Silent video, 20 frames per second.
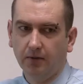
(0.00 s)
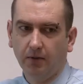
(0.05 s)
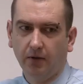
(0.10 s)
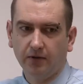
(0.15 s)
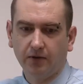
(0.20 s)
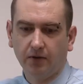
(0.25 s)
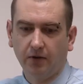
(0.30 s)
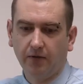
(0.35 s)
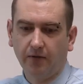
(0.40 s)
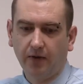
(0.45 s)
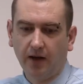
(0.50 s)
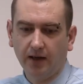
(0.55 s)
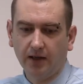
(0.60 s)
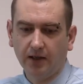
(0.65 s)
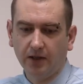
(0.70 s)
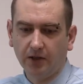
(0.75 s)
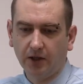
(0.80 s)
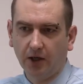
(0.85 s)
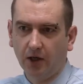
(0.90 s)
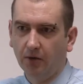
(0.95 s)
you want sort of fine
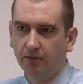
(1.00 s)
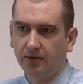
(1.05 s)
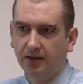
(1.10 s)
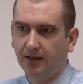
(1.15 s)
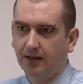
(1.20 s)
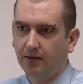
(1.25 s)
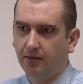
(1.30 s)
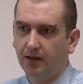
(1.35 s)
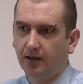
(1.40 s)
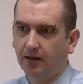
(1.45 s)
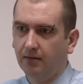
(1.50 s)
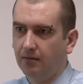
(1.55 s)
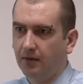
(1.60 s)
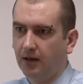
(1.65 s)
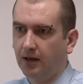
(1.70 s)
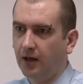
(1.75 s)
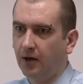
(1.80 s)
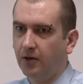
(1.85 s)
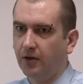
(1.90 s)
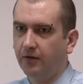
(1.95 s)
control, particularly with
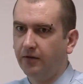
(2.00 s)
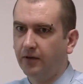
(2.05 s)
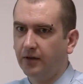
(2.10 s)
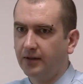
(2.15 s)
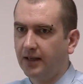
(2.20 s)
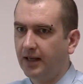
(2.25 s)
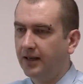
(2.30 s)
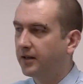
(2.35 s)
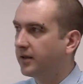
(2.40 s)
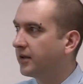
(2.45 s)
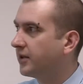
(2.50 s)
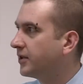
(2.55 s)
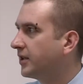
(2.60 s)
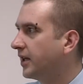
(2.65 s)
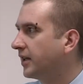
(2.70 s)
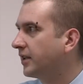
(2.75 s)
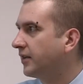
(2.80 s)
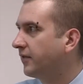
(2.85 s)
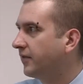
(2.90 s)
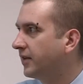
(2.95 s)
a loader front end on a
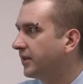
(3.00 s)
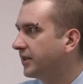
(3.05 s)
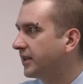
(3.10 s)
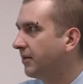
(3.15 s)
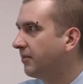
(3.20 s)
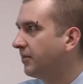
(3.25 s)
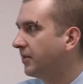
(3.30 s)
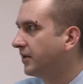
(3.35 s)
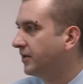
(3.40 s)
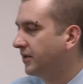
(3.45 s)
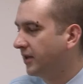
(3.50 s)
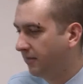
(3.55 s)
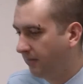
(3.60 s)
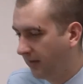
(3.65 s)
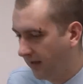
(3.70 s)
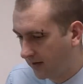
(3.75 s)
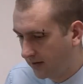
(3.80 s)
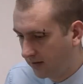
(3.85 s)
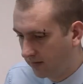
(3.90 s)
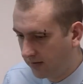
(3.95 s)
tractor, for example. You're trying to
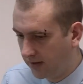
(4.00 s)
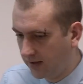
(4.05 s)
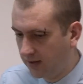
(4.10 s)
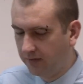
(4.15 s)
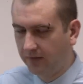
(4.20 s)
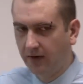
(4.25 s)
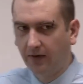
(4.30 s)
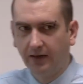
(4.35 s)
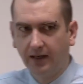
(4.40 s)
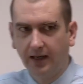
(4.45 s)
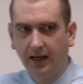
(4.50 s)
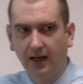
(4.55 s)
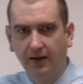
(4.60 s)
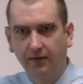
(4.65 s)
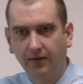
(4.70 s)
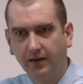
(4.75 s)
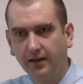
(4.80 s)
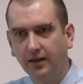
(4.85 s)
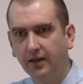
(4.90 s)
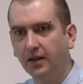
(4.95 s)
pick something up very
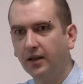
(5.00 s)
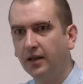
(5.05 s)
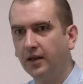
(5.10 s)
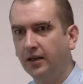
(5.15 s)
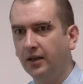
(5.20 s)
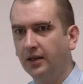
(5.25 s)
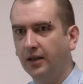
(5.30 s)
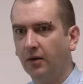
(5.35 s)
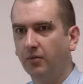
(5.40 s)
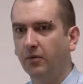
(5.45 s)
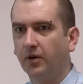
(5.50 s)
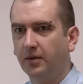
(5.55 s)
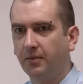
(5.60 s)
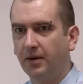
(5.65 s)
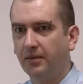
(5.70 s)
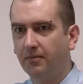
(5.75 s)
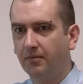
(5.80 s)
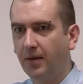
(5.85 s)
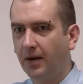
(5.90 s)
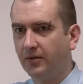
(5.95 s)
carefully. You don't want to
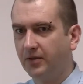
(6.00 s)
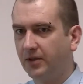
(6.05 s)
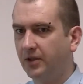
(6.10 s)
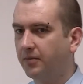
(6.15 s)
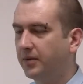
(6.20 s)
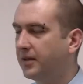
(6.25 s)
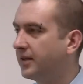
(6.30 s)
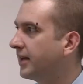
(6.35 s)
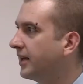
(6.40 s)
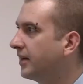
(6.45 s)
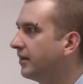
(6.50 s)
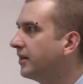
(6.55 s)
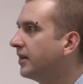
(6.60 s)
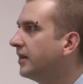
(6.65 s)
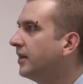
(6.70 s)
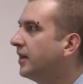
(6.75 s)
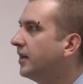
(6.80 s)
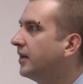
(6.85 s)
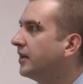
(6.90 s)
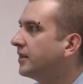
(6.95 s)
be bouncing up and down.
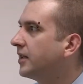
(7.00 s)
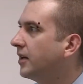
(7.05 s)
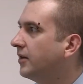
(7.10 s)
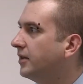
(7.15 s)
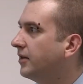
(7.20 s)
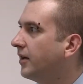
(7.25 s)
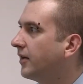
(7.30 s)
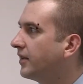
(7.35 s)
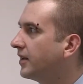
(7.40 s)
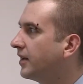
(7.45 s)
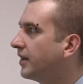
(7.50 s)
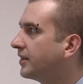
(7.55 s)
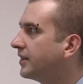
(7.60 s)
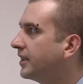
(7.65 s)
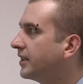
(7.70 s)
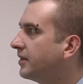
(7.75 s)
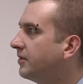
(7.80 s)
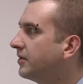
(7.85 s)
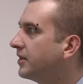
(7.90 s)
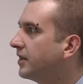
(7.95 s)
So you have a
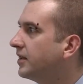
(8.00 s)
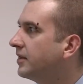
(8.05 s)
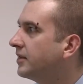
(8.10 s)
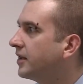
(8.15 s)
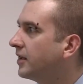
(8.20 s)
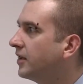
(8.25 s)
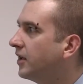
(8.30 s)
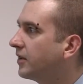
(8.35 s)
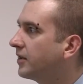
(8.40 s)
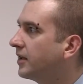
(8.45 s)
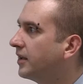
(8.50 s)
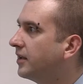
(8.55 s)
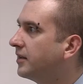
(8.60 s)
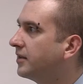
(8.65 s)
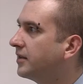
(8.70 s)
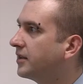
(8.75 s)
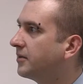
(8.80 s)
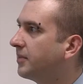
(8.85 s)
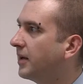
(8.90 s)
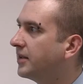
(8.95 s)
system to lock the
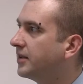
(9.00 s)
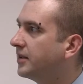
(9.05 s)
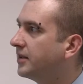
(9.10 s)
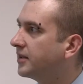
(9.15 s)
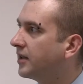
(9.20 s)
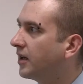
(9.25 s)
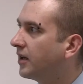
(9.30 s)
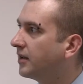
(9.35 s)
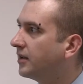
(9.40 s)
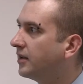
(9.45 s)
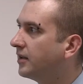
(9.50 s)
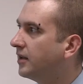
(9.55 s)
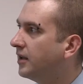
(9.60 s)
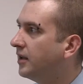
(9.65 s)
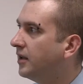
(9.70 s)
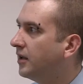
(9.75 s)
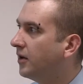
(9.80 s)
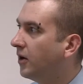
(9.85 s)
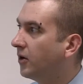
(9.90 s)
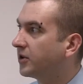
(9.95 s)
suspension solid.
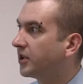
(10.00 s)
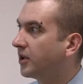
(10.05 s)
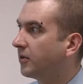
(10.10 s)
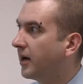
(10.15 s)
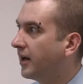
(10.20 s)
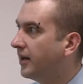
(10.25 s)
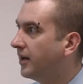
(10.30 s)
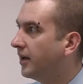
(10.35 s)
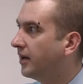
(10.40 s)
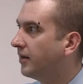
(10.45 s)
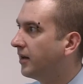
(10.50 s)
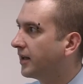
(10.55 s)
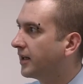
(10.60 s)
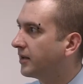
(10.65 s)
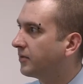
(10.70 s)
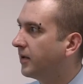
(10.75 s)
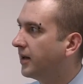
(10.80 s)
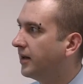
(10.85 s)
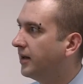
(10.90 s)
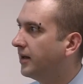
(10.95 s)
Also, when
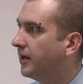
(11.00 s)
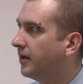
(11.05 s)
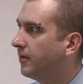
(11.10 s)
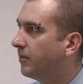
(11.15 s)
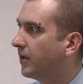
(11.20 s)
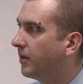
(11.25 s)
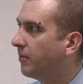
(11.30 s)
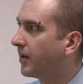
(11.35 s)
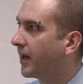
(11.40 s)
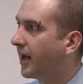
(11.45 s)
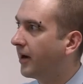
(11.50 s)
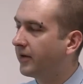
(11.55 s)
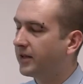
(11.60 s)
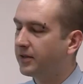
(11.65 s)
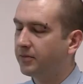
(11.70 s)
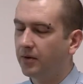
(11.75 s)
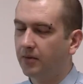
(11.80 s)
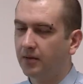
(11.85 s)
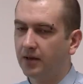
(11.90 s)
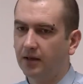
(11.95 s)
ploughing
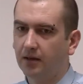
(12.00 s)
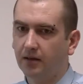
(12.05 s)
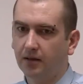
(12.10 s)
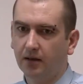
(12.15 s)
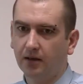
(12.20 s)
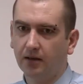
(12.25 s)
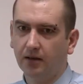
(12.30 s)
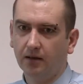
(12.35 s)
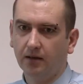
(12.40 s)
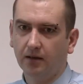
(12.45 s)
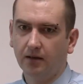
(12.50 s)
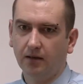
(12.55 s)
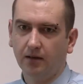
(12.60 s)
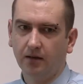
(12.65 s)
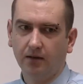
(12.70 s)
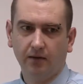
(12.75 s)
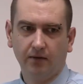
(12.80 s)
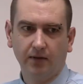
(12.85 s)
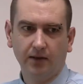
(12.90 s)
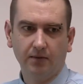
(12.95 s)
is probably
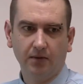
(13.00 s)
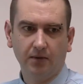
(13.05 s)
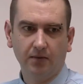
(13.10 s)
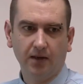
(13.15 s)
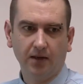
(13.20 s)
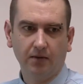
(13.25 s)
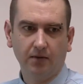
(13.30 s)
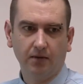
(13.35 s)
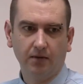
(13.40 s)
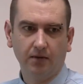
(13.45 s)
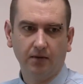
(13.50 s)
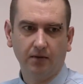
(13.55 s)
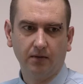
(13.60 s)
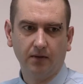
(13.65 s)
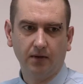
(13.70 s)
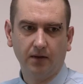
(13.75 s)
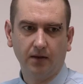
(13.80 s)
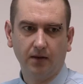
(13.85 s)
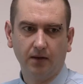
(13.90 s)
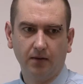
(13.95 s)
a reasonably big one
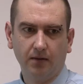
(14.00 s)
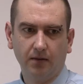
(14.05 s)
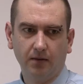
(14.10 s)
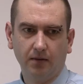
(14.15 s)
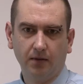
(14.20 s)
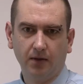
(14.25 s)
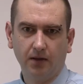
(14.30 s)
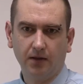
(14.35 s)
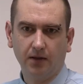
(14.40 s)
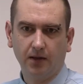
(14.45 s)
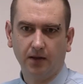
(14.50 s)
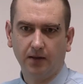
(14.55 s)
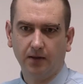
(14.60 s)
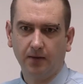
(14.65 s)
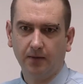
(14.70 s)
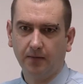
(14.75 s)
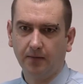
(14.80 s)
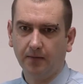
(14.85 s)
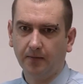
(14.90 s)
with the tractor.